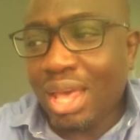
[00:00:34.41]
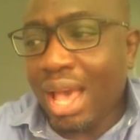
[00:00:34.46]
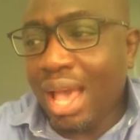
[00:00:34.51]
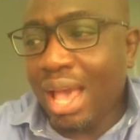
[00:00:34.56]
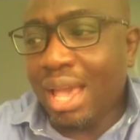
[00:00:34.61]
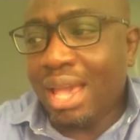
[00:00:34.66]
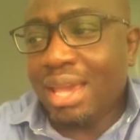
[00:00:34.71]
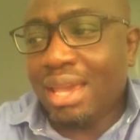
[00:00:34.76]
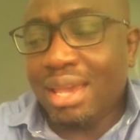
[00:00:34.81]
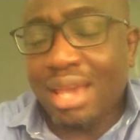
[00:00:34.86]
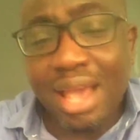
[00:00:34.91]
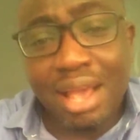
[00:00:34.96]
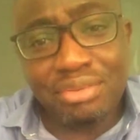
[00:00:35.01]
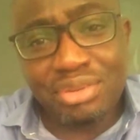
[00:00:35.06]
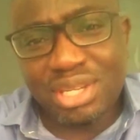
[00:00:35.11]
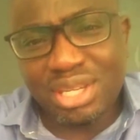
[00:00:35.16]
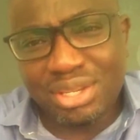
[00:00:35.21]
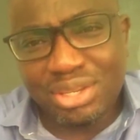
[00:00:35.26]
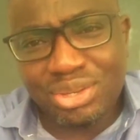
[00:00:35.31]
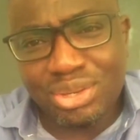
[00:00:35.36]
I
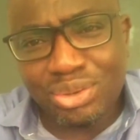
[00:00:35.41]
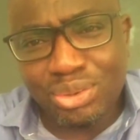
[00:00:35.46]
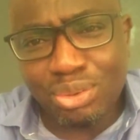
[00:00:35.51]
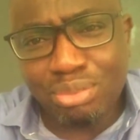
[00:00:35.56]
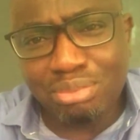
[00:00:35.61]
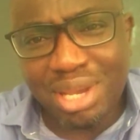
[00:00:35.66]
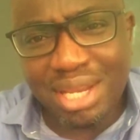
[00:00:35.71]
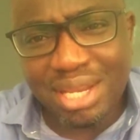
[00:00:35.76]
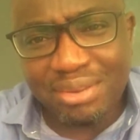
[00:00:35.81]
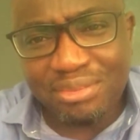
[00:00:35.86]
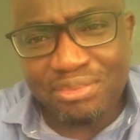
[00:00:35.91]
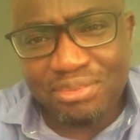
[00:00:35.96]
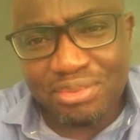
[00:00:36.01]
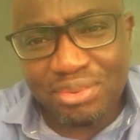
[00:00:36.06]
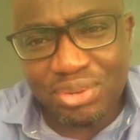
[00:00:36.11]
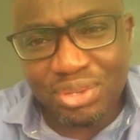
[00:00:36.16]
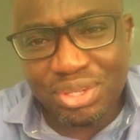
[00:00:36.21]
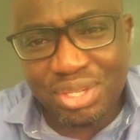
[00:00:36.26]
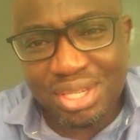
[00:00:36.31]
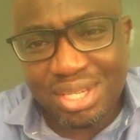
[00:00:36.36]
have seen so many
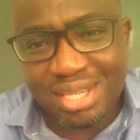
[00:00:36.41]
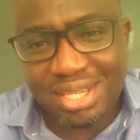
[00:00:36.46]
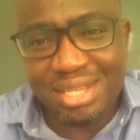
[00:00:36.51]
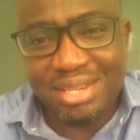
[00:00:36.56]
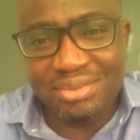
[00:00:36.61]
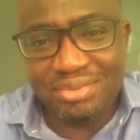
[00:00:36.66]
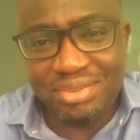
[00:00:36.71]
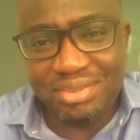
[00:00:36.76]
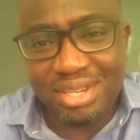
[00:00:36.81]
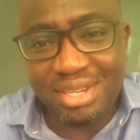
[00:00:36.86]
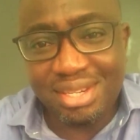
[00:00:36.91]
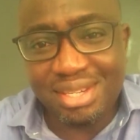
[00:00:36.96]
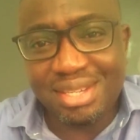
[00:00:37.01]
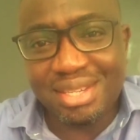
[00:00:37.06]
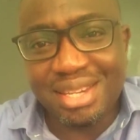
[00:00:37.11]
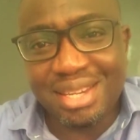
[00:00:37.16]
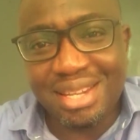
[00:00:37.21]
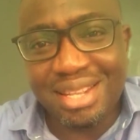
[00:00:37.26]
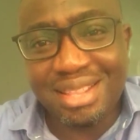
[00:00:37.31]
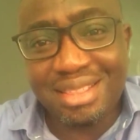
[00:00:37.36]
funny
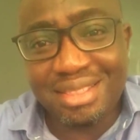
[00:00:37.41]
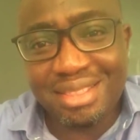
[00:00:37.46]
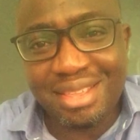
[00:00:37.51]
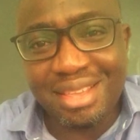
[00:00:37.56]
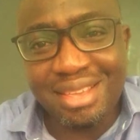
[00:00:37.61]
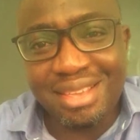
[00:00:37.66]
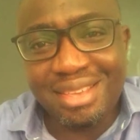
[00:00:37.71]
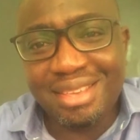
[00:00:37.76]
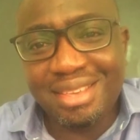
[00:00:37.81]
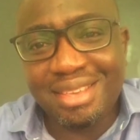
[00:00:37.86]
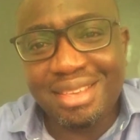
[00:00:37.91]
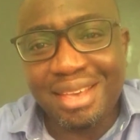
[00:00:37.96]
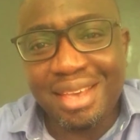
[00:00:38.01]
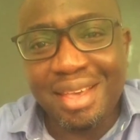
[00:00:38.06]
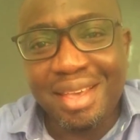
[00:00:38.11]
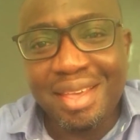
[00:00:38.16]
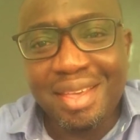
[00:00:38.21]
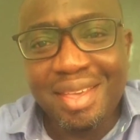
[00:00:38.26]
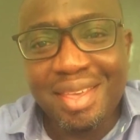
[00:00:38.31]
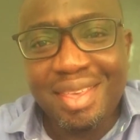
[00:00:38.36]
CVs, and I think
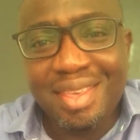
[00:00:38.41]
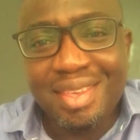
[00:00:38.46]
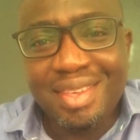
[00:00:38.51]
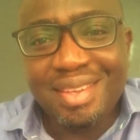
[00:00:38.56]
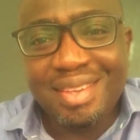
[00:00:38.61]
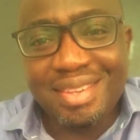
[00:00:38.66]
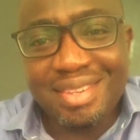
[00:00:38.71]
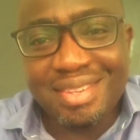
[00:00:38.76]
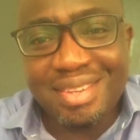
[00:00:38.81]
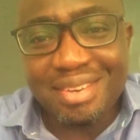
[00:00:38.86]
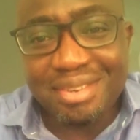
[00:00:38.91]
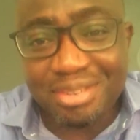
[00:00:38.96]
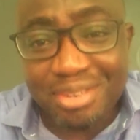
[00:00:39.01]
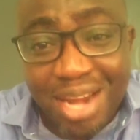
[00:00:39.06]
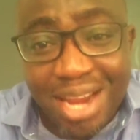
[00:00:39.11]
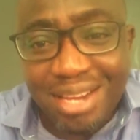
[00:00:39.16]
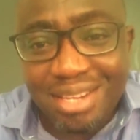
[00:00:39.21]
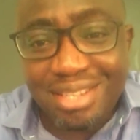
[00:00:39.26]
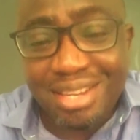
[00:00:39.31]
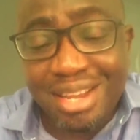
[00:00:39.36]
it's the
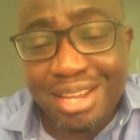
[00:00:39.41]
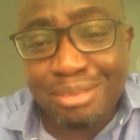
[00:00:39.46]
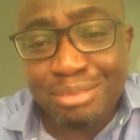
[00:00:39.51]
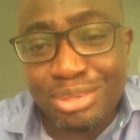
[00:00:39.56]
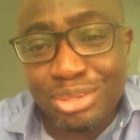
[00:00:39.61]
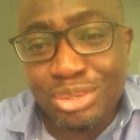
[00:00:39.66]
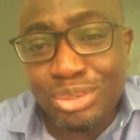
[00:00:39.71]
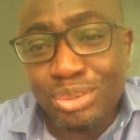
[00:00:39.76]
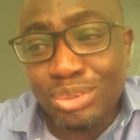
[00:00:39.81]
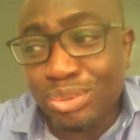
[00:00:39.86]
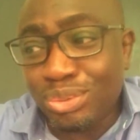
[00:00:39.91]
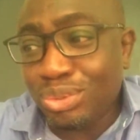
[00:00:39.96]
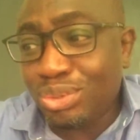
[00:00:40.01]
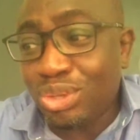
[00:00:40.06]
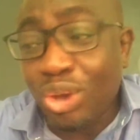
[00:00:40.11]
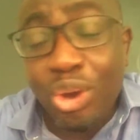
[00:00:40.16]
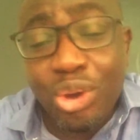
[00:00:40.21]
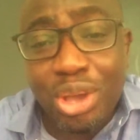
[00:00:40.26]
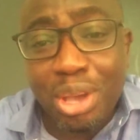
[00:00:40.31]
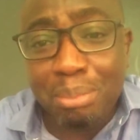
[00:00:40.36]
right time to
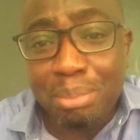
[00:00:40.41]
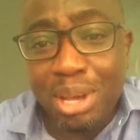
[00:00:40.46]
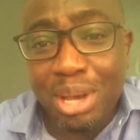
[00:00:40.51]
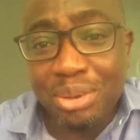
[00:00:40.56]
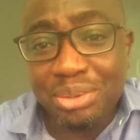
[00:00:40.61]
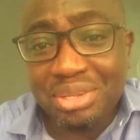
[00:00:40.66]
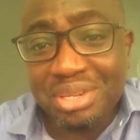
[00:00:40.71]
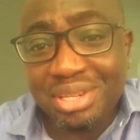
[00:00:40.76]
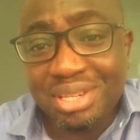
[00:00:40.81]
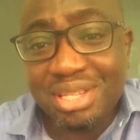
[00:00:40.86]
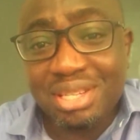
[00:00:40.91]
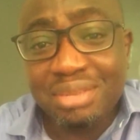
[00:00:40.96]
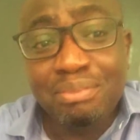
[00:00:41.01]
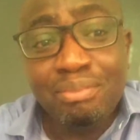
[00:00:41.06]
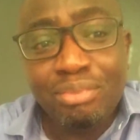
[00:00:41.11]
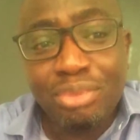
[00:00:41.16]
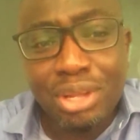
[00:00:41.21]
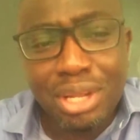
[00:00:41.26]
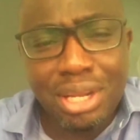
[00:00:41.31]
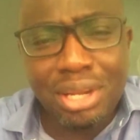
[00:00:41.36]
talk about it.
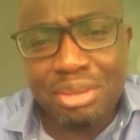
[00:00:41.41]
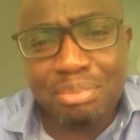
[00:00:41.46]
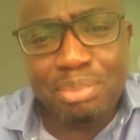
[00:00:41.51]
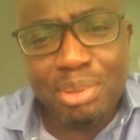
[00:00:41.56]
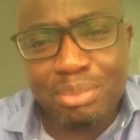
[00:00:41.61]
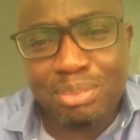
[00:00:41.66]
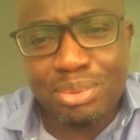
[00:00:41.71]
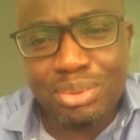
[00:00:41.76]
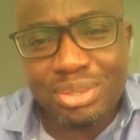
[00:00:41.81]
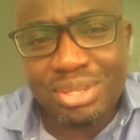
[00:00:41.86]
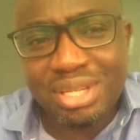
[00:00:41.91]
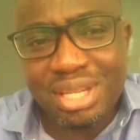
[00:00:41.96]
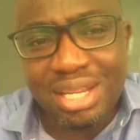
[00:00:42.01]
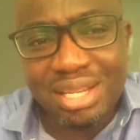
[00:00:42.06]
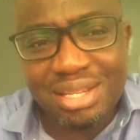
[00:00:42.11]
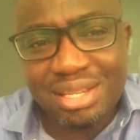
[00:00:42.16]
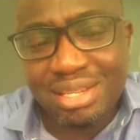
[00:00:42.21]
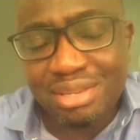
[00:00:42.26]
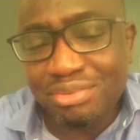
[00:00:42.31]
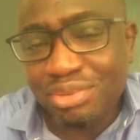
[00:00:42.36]
A lot of people
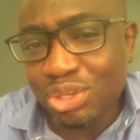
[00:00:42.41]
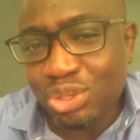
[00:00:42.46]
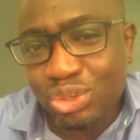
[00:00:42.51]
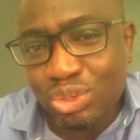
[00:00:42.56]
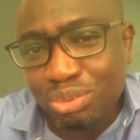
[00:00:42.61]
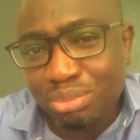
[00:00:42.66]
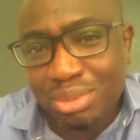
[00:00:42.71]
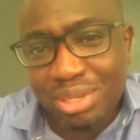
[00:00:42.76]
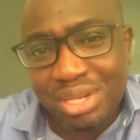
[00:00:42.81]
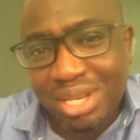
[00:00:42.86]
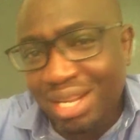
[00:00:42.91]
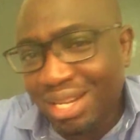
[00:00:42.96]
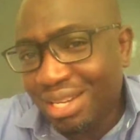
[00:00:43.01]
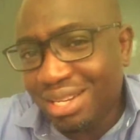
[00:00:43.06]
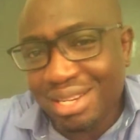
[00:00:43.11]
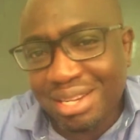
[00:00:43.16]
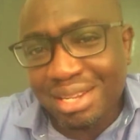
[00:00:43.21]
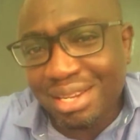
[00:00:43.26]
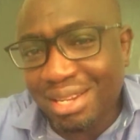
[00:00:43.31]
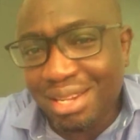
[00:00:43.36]
send CVs to me,
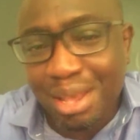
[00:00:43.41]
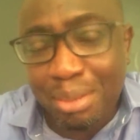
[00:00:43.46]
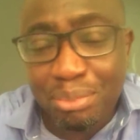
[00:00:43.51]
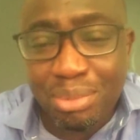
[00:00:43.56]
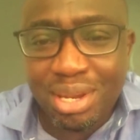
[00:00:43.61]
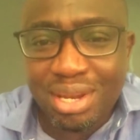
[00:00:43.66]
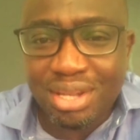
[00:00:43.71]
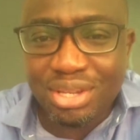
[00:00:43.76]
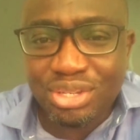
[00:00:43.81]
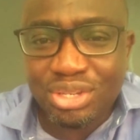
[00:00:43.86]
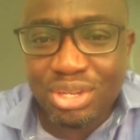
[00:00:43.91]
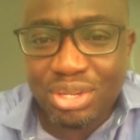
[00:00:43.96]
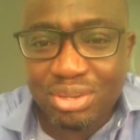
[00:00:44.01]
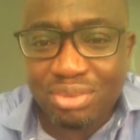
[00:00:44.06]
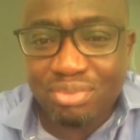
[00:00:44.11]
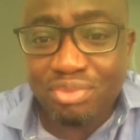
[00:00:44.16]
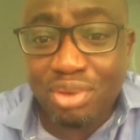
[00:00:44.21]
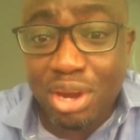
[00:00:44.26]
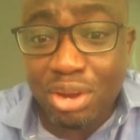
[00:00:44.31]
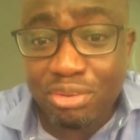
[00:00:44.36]
and I mean, it's
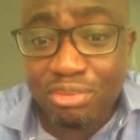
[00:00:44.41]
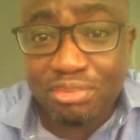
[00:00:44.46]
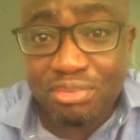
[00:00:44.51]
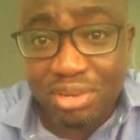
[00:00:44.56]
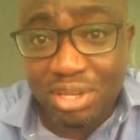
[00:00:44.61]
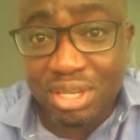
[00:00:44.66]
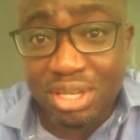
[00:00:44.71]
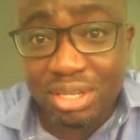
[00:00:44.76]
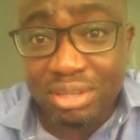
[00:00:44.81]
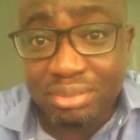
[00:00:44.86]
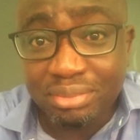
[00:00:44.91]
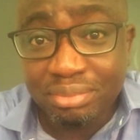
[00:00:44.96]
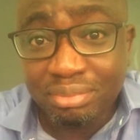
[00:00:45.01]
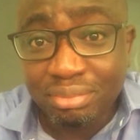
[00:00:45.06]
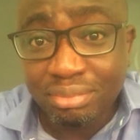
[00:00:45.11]
just very funny.